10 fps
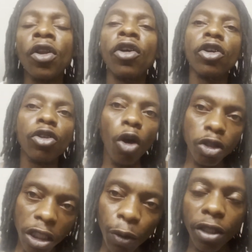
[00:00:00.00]
You know,
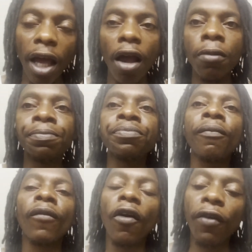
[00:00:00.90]
so we there.
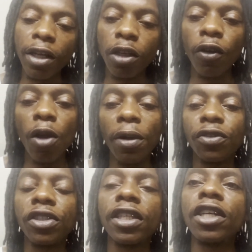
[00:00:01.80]
Thank you very much
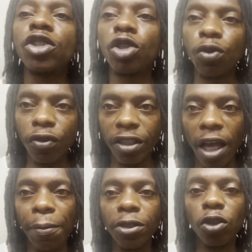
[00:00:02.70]
for staying tuned this
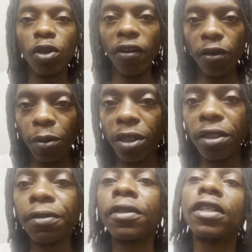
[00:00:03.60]
episode, everybody.
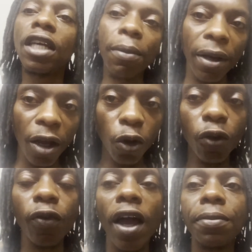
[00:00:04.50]
Yamana, good
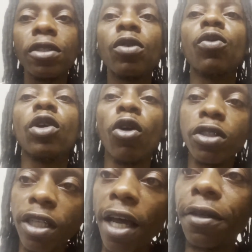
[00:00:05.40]
vibes. We
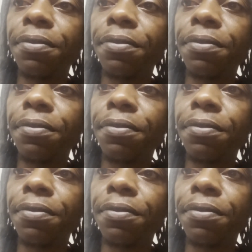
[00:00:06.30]
outside.